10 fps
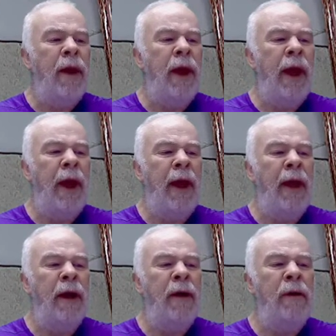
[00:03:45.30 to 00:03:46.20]

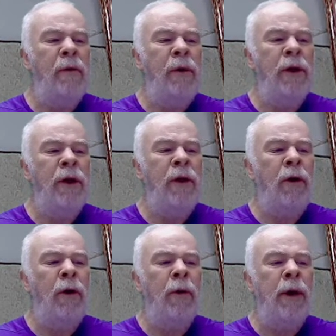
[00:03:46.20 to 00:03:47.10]
And we're
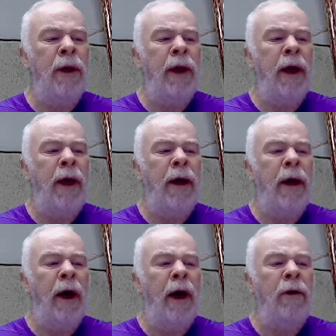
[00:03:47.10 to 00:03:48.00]
already at
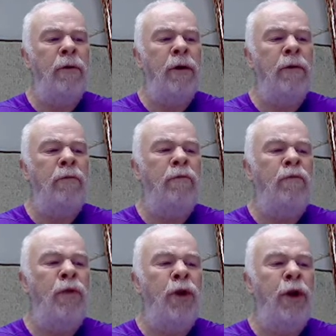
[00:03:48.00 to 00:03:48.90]

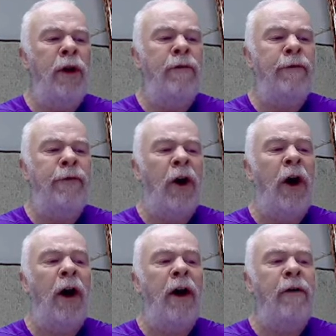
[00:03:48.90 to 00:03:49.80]

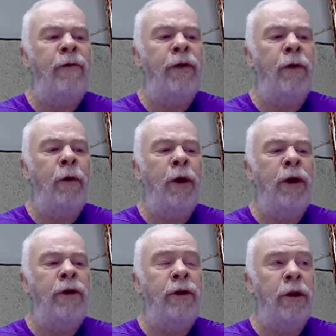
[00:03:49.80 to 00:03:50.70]
135
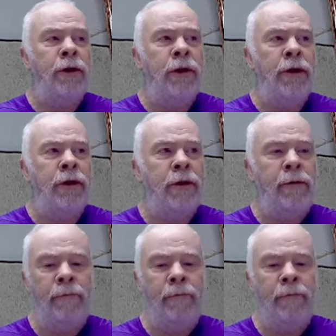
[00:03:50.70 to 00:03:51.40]
degrees Celsius.